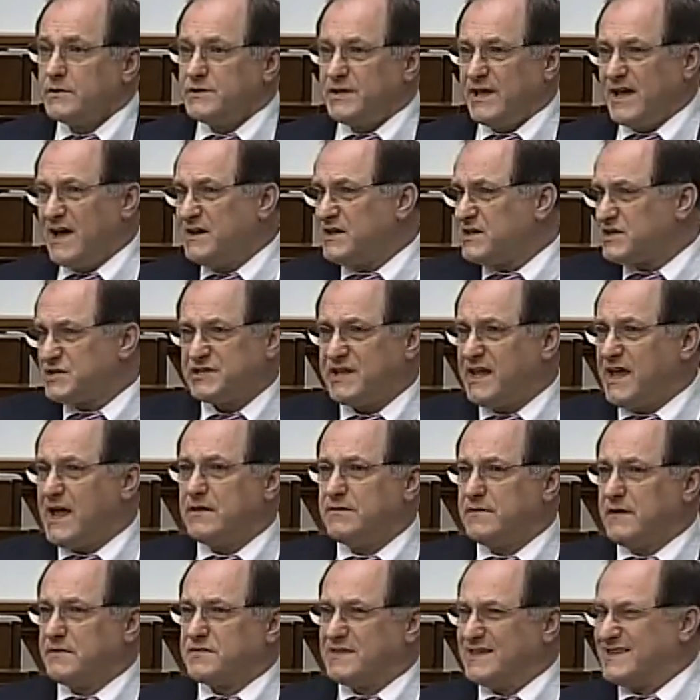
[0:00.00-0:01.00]
Do you
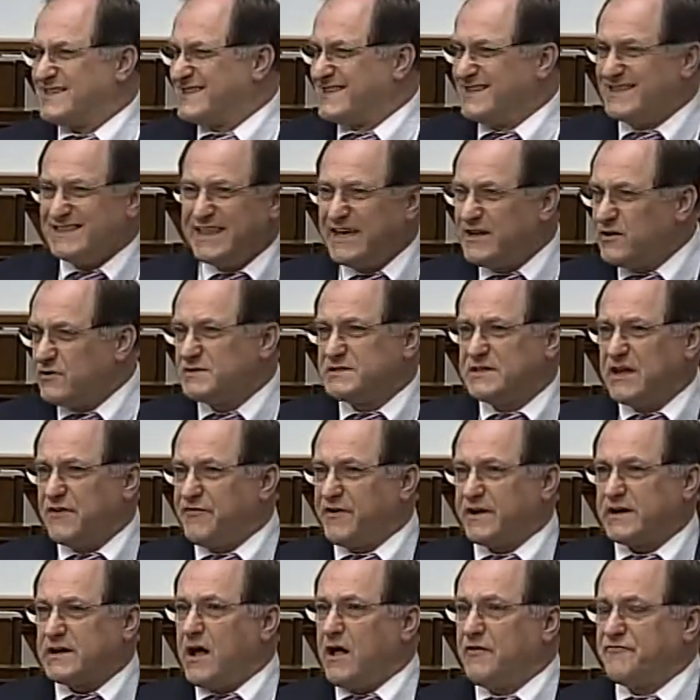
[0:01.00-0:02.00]
understand that this is a little
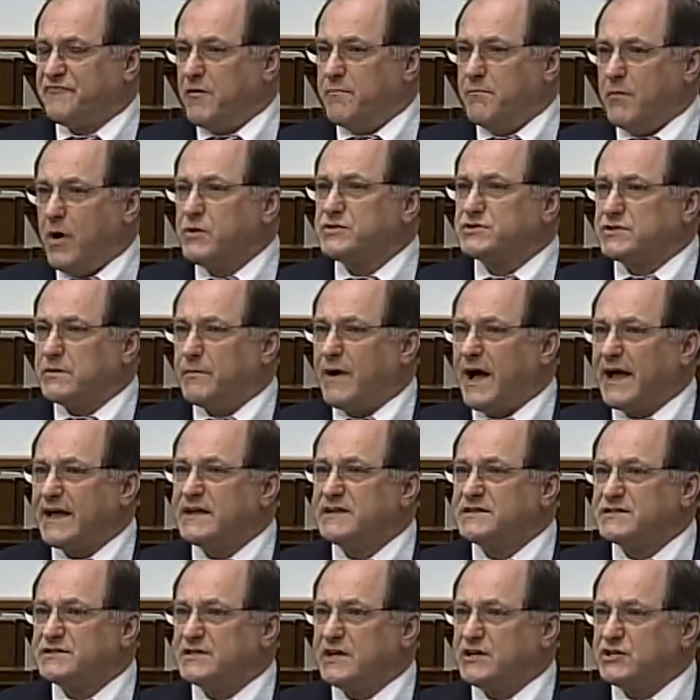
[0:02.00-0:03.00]
difficult for most of my
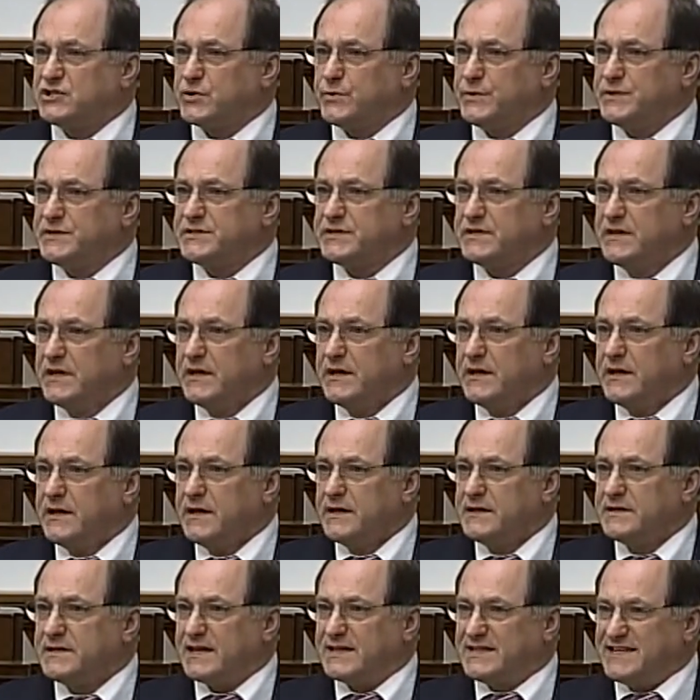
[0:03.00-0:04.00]
constituents
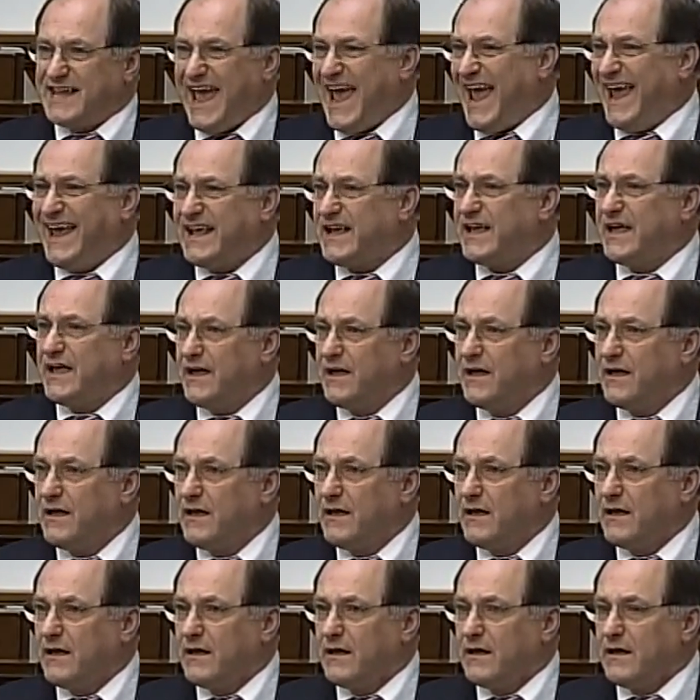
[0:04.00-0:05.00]
to take?
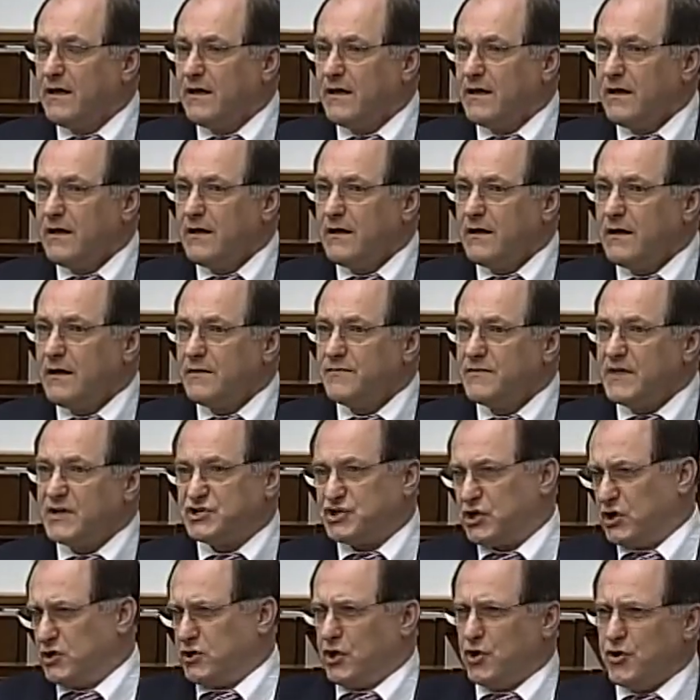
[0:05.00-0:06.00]

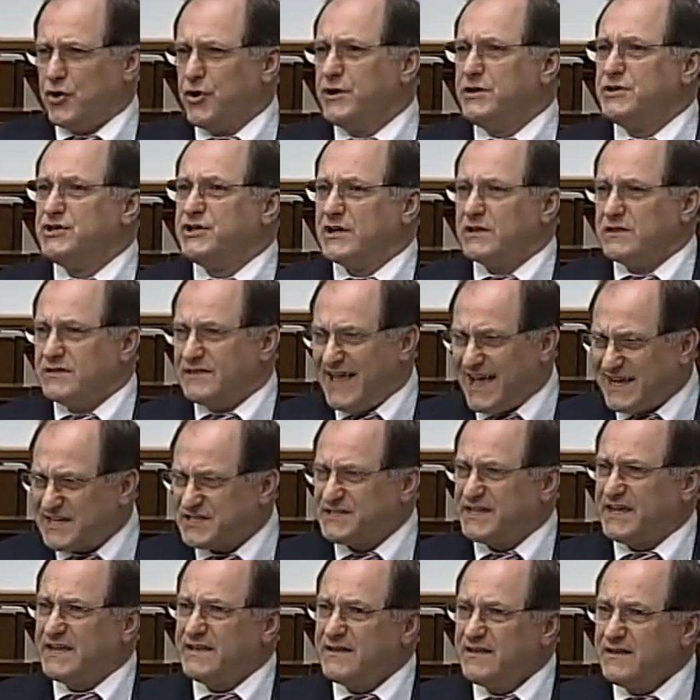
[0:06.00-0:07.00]
That you learned your
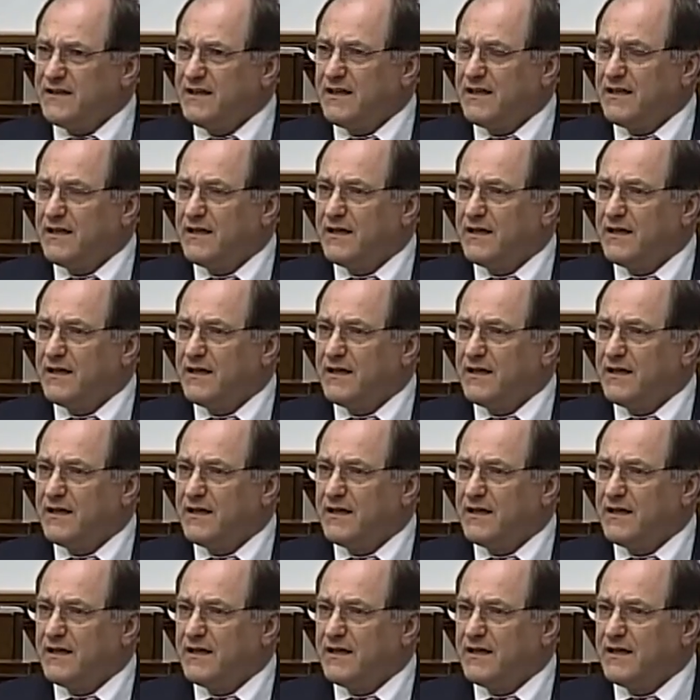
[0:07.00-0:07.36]
lesson?